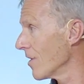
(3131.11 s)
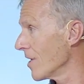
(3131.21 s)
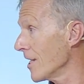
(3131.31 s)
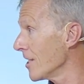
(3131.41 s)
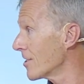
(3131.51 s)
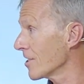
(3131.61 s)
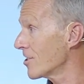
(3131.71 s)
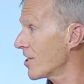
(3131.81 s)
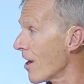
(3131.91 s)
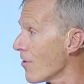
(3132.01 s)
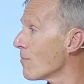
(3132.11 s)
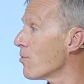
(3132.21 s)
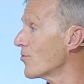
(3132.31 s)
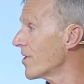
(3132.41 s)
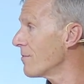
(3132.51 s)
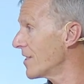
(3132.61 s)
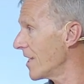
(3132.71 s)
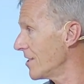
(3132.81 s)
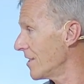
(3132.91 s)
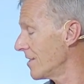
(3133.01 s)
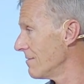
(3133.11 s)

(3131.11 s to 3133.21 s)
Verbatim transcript: it's a terrible temptation.